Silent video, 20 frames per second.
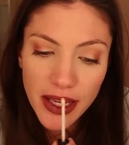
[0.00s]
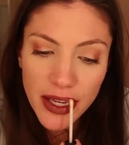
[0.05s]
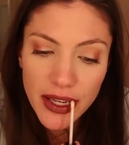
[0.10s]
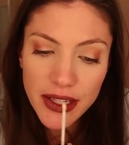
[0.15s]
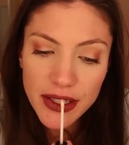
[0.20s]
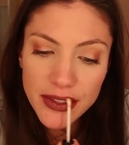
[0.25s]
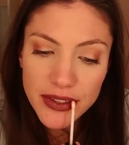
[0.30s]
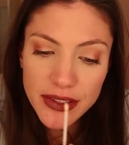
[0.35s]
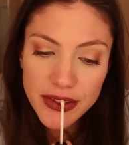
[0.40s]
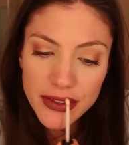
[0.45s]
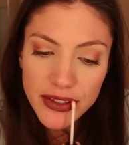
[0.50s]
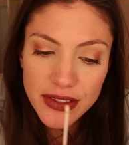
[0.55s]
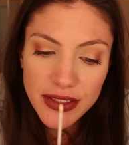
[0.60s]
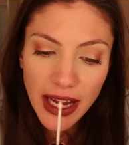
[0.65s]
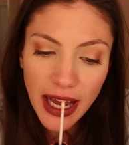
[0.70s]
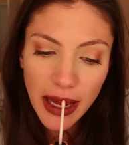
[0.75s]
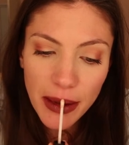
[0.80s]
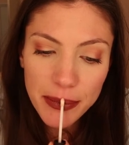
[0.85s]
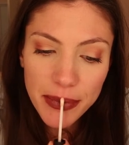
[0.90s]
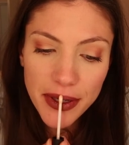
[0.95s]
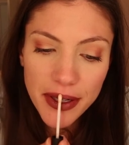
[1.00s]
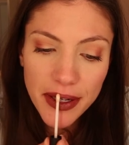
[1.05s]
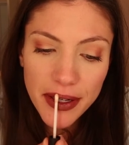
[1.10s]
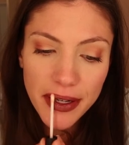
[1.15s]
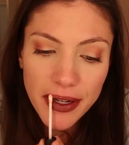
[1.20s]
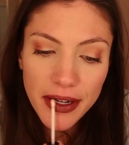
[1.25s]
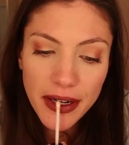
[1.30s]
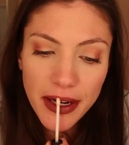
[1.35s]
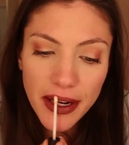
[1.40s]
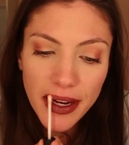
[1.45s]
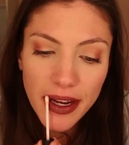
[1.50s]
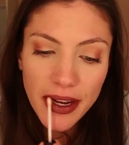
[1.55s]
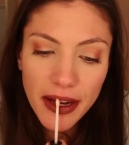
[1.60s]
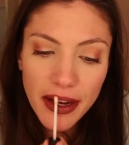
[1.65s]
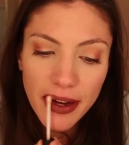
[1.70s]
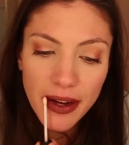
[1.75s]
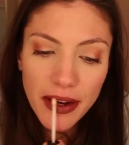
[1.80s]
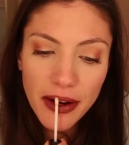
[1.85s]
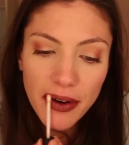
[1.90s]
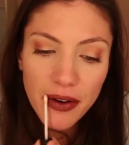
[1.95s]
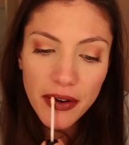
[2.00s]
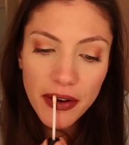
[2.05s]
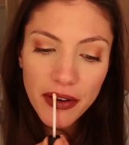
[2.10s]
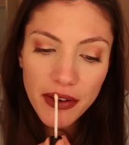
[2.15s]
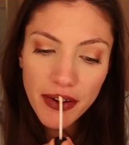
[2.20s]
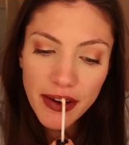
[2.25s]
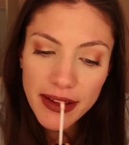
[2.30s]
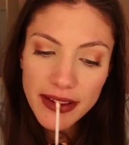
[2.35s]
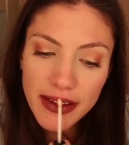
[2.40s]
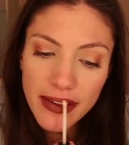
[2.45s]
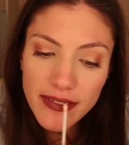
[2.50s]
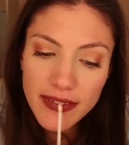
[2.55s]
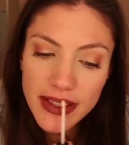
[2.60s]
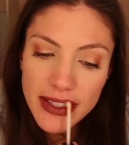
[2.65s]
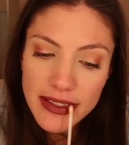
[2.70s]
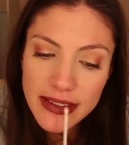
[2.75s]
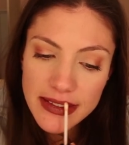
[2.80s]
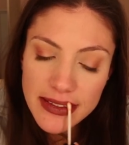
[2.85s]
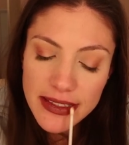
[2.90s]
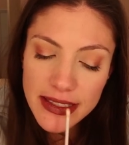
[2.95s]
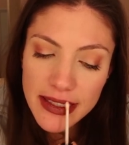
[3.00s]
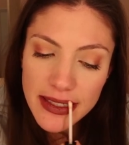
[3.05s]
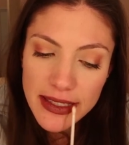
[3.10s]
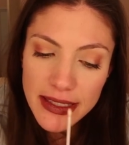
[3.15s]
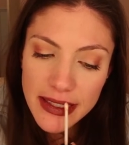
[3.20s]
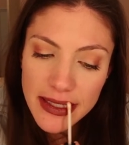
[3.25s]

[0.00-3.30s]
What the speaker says: as just a topper. Ooh, I love this.